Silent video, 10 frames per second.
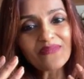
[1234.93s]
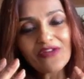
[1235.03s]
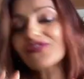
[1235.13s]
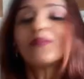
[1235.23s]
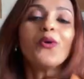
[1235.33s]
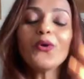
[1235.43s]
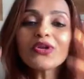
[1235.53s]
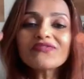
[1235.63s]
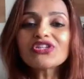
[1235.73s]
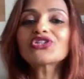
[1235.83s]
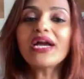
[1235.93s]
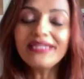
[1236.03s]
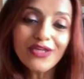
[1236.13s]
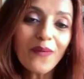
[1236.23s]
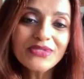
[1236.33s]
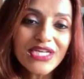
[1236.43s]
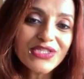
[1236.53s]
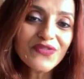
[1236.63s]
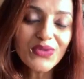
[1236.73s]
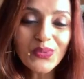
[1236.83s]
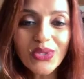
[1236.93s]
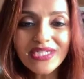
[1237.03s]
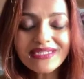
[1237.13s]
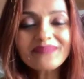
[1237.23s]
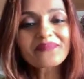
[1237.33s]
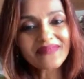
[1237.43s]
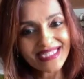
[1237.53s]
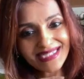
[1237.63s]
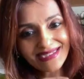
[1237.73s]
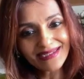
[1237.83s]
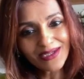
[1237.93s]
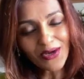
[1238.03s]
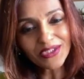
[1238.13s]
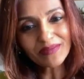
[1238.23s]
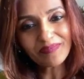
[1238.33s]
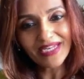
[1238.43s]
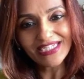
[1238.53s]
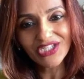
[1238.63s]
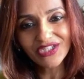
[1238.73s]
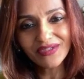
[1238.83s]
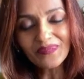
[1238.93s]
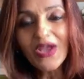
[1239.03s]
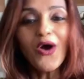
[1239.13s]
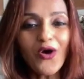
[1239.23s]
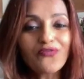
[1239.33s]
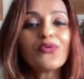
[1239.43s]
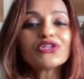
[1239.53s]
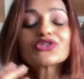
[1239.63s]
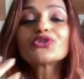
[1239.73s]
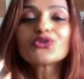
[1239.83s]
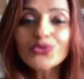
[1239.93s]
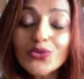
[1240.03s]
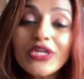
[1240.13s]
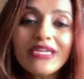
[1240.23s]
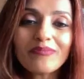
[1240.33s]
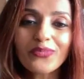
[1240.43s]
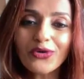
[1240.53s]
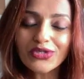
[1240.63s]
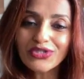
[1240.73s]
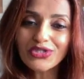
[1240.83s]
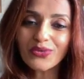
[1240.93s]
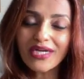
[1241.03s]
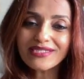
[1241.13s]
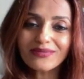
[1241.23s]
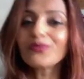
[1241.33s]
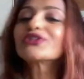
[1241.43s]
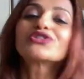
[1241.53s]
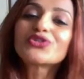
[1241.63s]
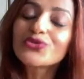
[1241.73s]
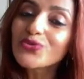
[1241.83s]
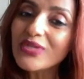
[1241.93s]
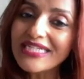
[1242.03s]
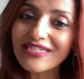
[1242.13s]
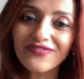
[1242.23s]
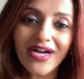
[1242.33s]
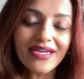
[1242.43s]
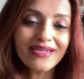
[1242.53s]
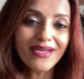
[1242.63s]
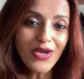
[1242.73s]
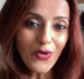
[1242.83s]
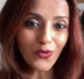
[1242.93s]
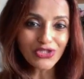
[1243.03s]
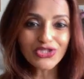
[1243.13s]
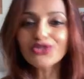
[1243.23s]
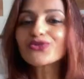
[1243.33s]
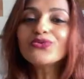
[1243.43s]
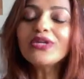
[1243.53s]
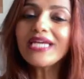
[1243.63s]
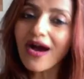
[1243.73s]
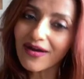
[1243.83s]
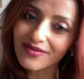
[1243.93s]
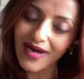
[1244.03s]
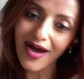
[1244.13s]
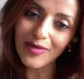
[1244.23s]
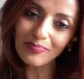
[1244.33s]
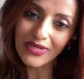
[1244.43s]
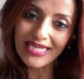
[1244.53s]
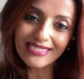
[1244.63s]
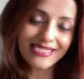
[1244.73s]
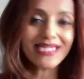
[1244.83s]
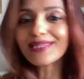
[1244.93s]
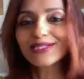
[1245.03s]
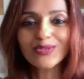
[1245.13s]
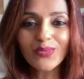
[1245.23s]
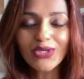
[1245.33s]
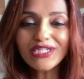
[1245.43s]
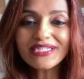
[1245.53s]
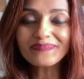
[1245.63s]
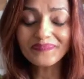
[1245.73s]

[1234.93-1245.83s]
from all of the shiny objects of the world, sit in contemplation of what is truly important to us, what is truly divine, what is truly our place in this world.